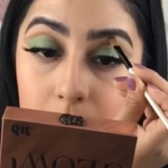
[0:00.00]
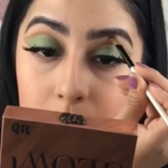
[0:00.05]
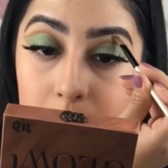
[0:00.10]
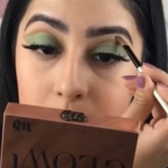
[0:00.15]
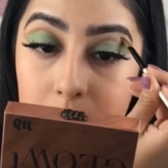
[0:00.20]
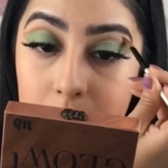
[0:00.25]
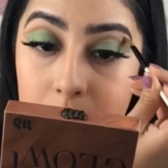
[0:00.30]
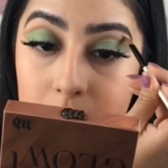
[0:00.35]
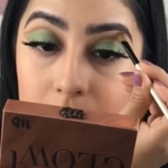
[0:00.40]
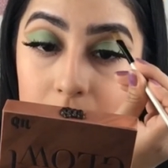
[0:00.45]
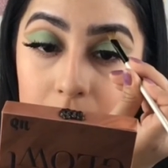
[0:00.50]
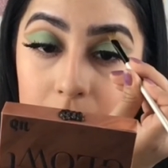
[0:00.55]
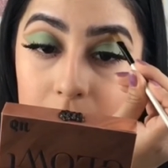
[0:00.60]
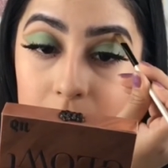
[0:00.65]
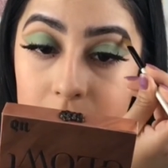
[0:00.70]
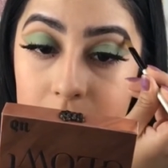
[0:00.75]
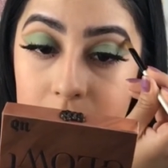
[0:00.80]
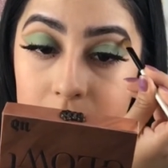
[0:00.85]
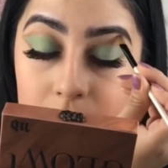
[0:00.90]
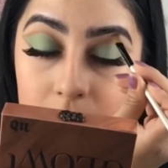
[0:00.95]

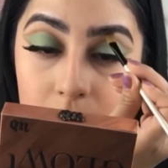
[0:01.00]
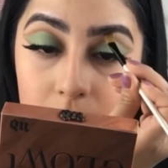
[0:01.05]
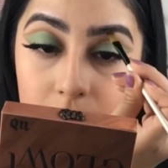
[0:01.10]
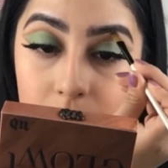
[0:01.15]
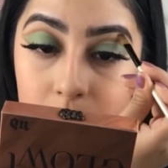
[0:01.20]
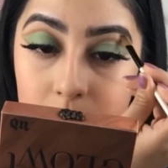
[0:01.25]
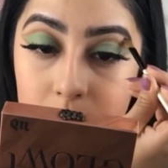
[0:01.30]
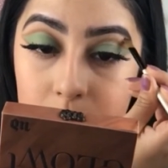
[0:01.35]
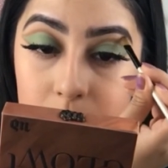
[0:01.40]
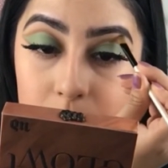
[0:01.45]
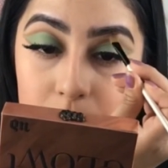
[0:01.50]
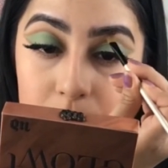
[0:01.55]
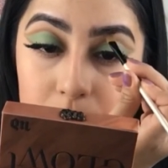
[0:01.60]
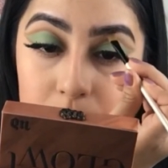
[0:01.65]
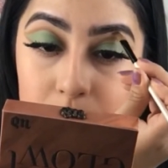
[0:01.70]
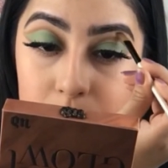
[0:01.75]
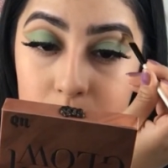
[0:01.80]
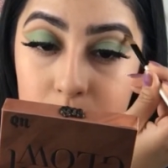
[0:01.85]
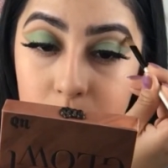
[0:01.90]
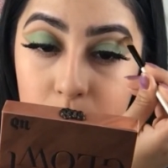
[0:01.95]
my
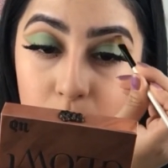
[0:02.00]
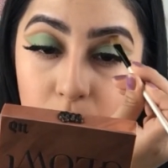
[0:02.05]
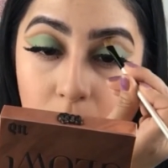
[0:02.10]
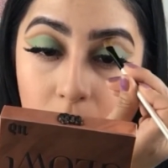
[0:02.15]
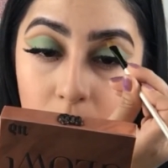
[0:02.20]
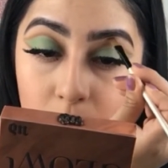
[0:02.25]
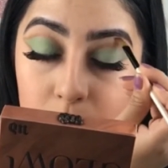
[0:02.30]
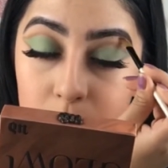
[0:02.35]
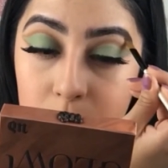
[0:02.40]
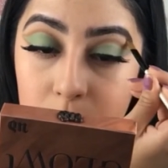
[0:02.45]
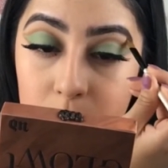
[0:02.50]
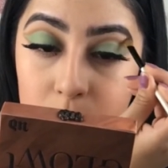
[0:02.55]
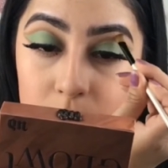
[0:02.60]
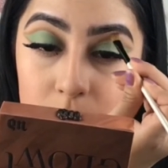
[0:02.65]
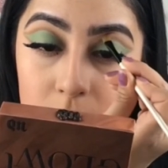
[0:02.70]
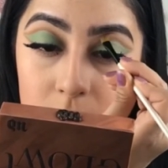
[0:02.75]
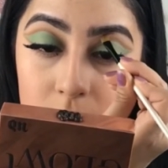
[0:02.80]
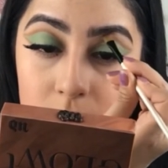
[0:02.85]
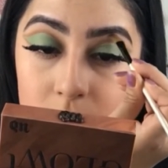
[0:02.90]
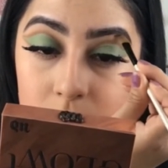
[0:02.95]
brow
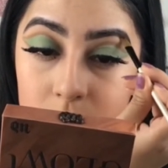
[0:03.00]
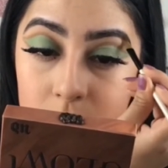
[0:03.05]
bone